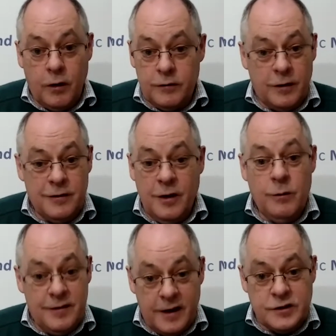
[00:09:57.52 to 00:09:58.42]
so
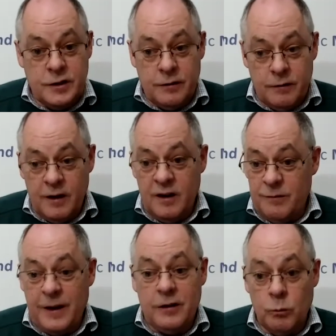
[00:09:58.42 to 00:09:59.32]
desire. So there's no
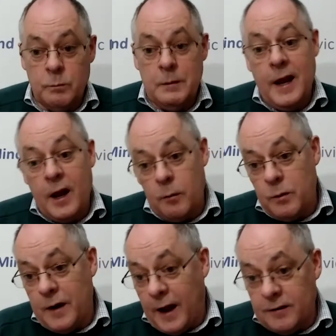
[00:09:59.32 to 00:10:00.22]
intention, and in fact
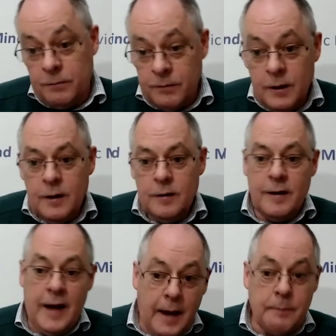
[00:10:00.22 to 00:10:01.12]
it would be
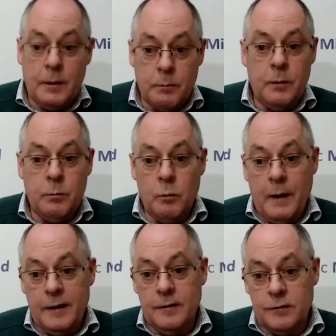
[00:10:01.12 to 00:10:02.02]
counterproductive to name
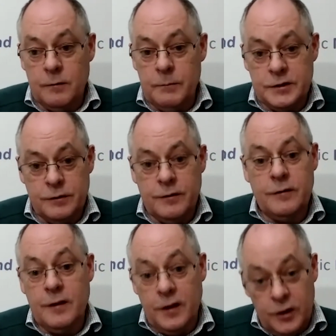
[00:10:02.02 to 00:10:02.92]
the people making
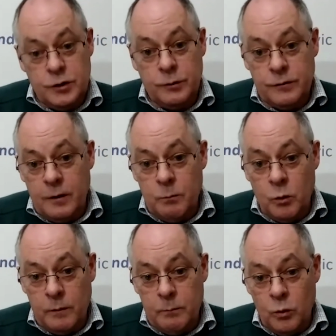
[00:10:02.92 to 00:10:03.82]
submissions. It's the
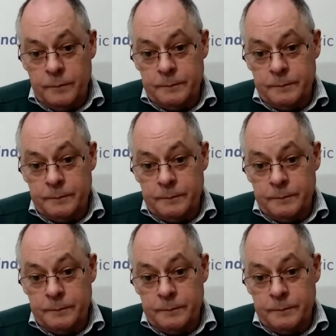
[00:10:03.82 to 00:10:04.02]
issues that are